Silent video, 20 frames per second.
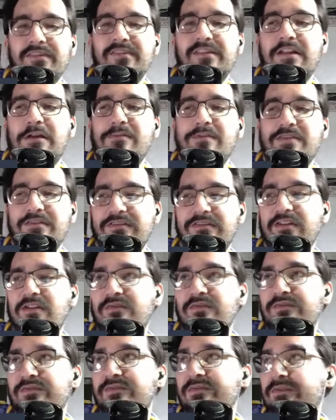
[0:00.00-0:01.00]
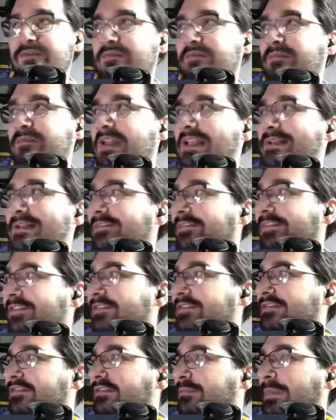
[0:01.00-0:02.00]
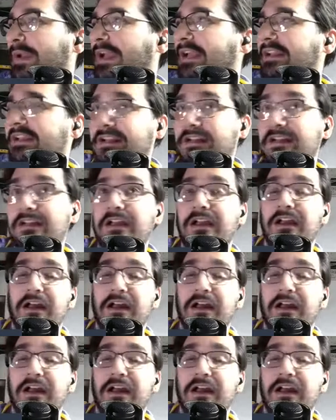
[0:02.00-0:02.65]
stepping stone pay-per-views, the Mania.